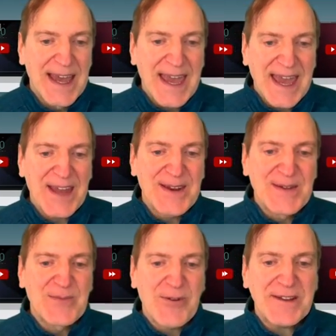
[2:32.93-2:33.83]
add
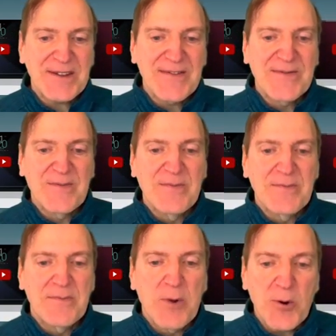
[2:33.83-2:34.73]
impressive
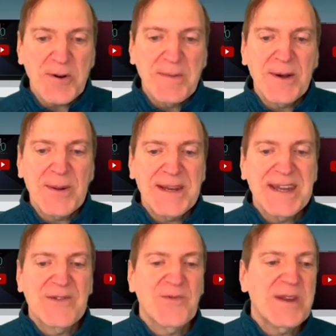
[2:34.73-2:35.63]

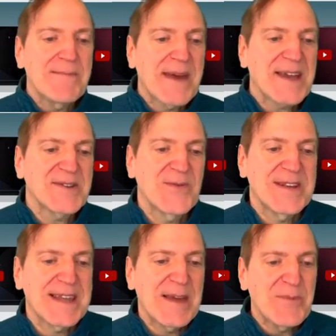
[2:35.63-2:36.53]
portability and
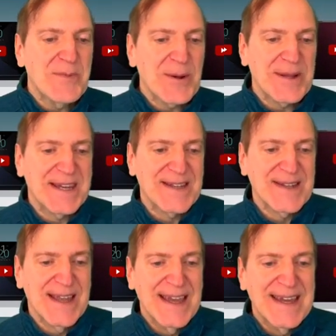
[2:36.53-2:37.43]
remastering
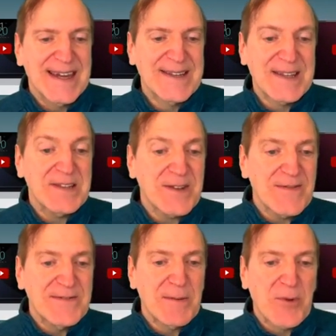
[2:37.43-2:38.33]
capabilities.
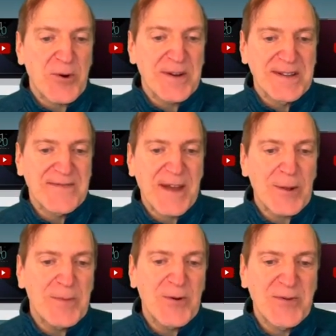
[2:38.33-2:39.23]
Extensive support is
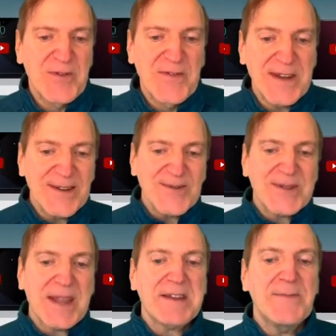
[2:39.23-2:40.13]
available through
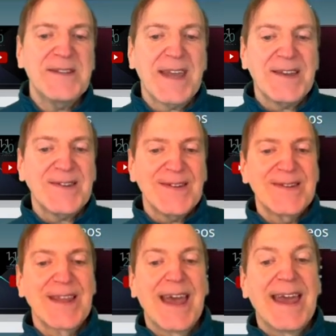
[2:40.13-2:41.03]
videos,
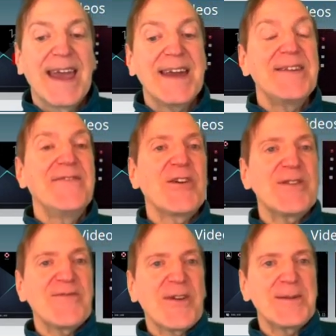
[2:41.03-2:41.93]
documentations, and a
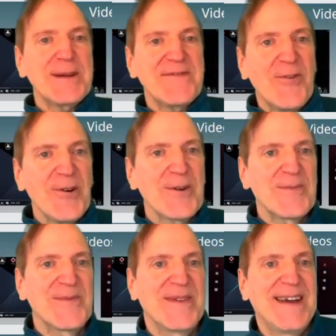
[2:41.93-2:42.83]
very friendly
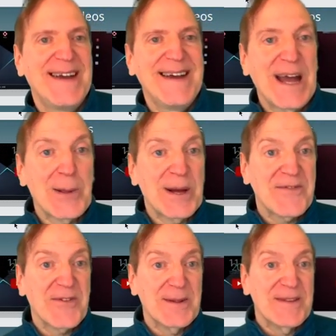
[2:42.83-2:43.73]
forum. I like
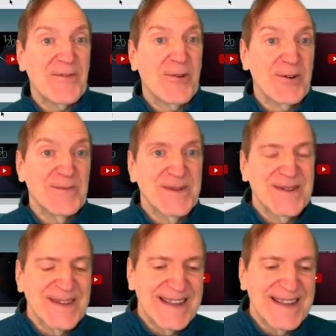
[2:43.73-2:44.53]
friendly forums.